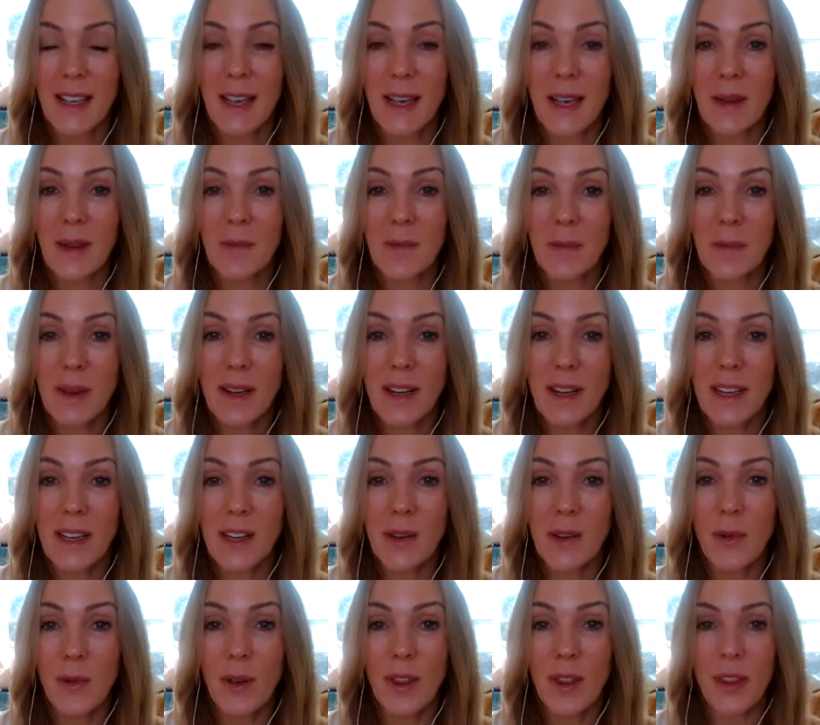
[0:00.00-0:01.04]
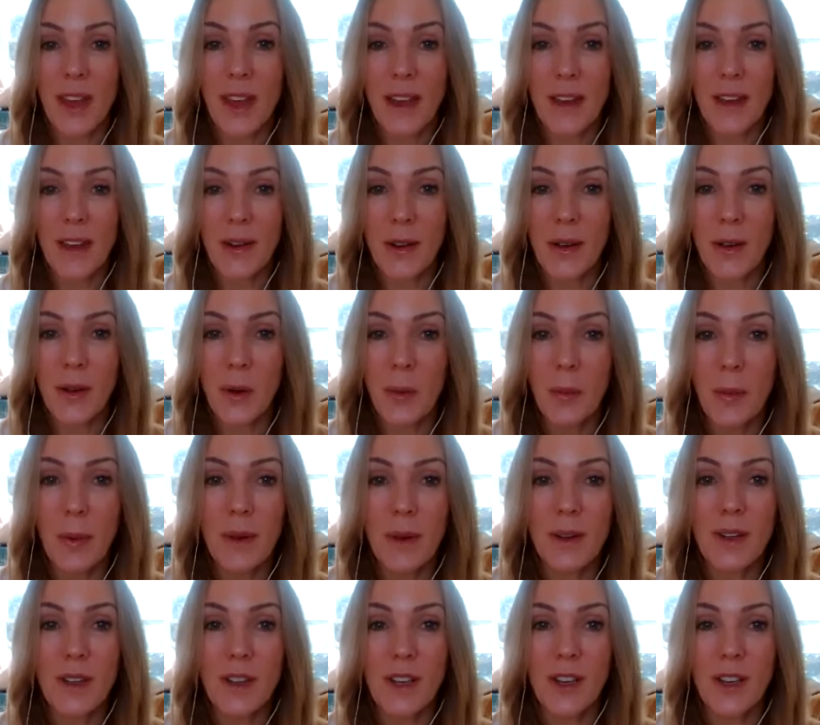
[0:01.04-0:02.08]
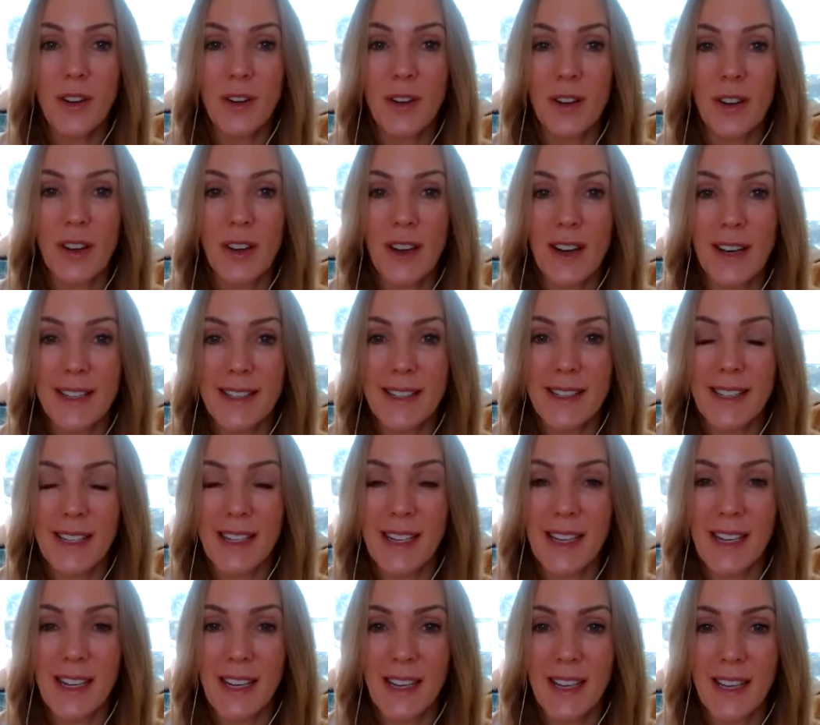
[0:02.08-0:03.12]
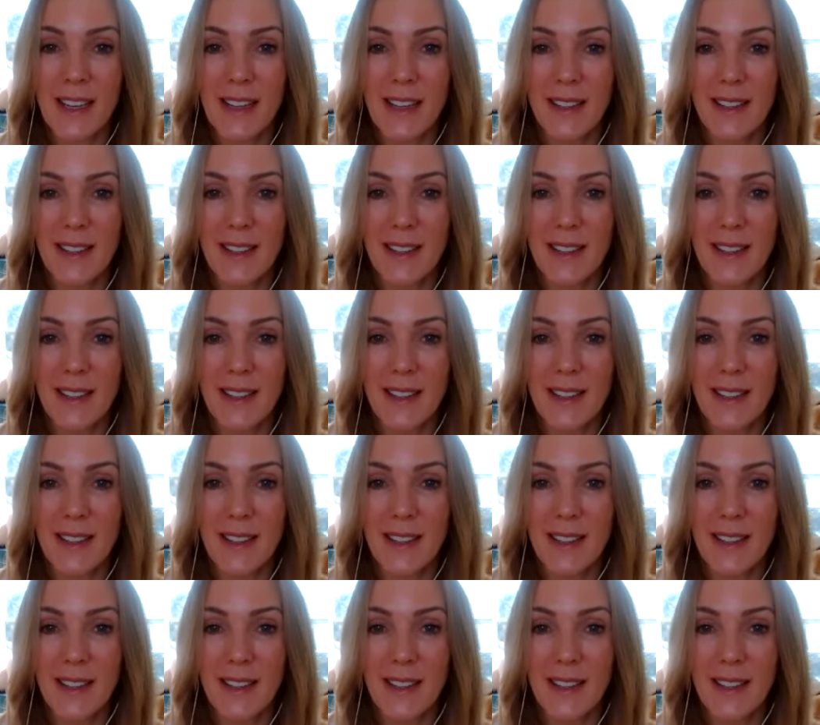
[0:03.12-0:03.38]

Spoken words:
and meeting it with that open curiosity.